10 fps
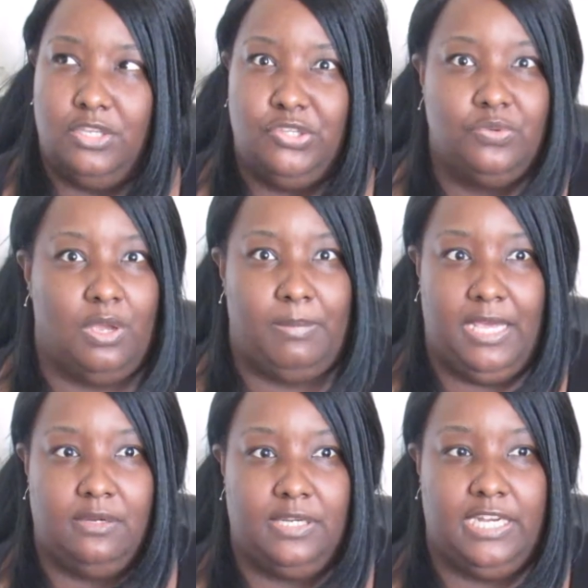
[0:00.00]
you know
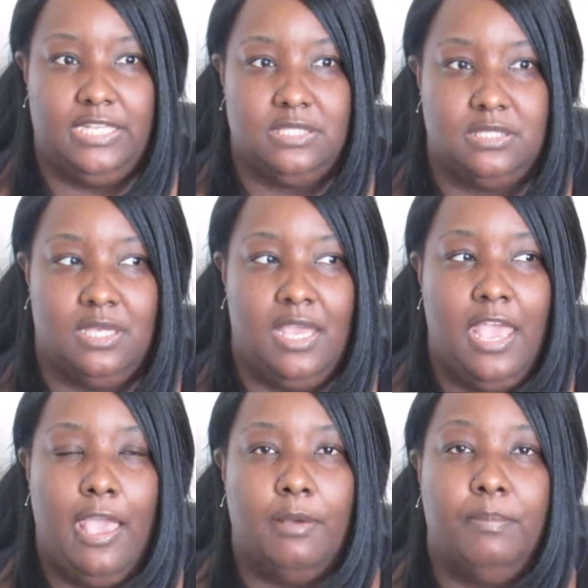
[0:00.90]
better than this.
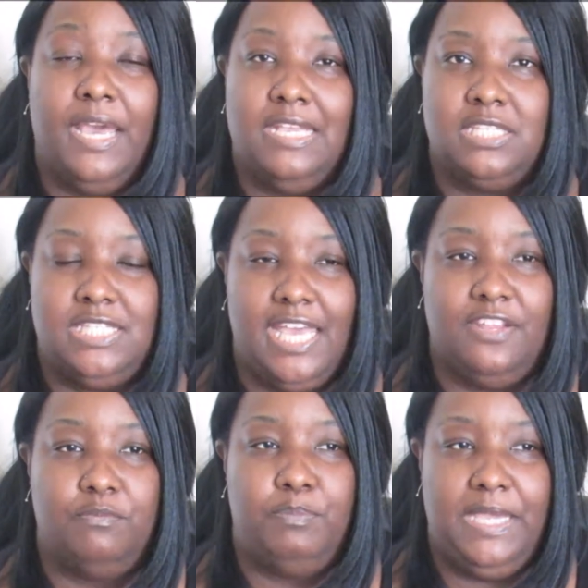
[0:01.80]
But instead
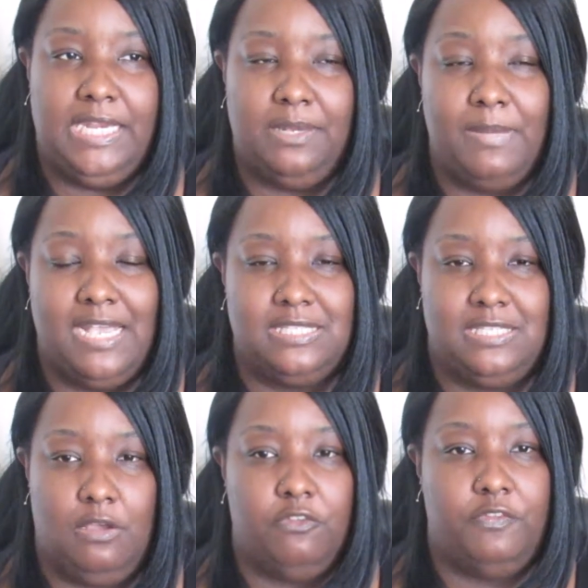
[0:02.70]
of beating
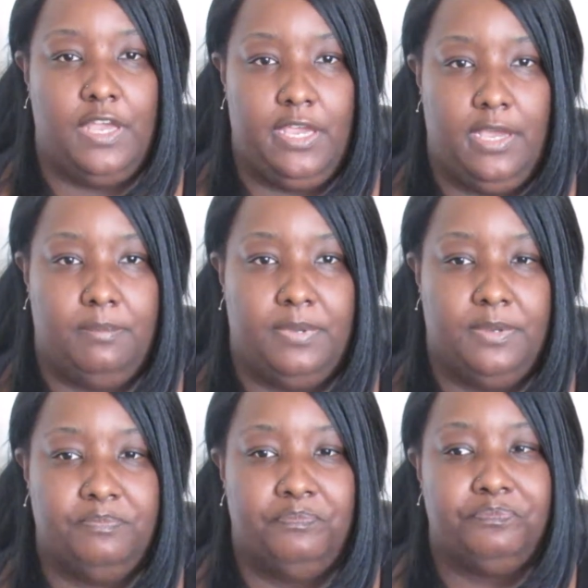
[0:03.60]
myself up,
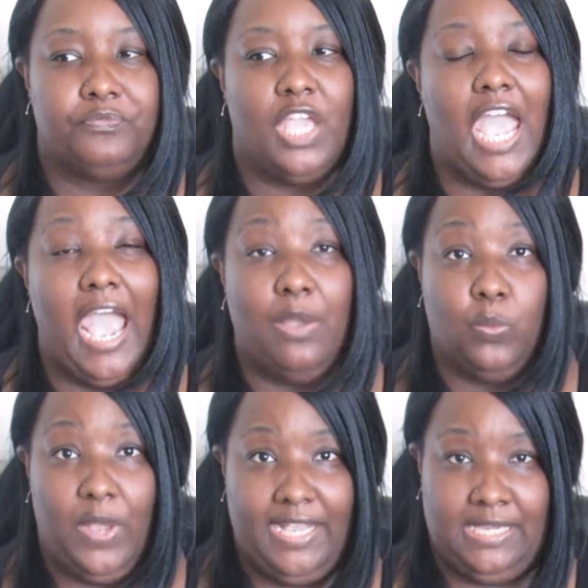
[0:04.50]
I
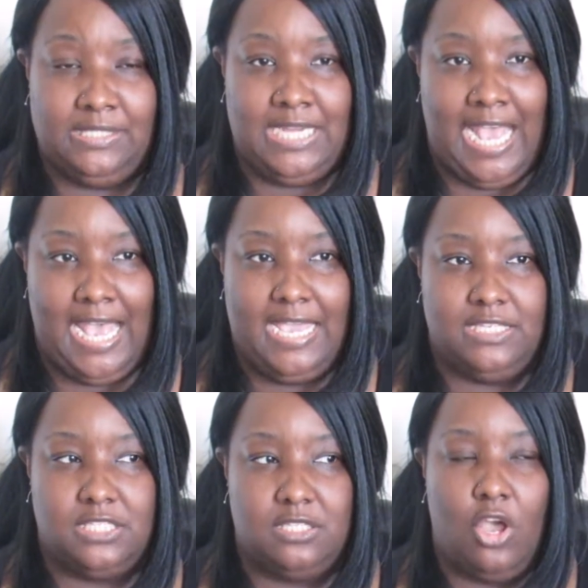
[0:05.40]

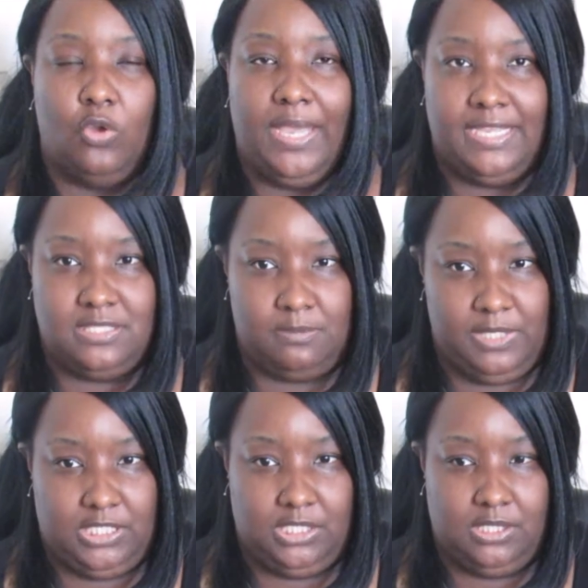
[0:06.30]
recognized, okay,
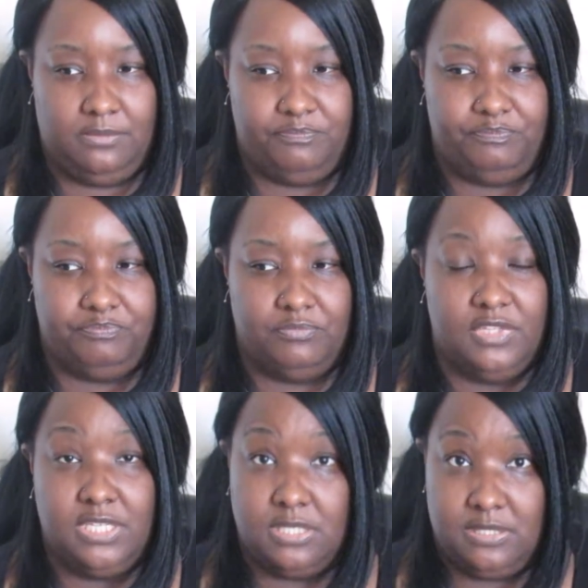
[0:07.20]
Tamika,
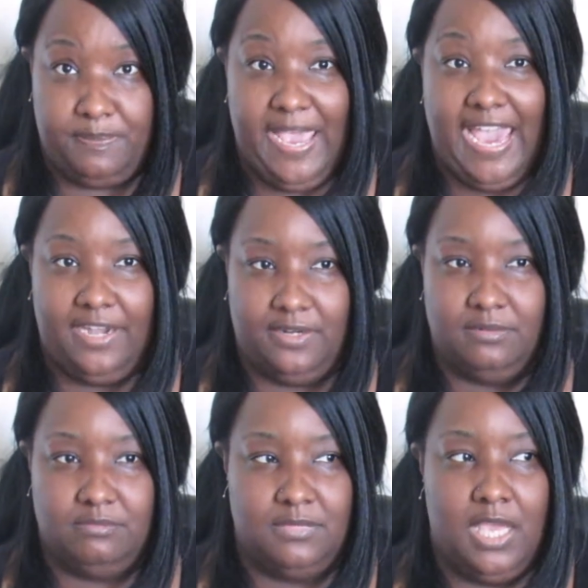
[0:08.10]
this is a pattern.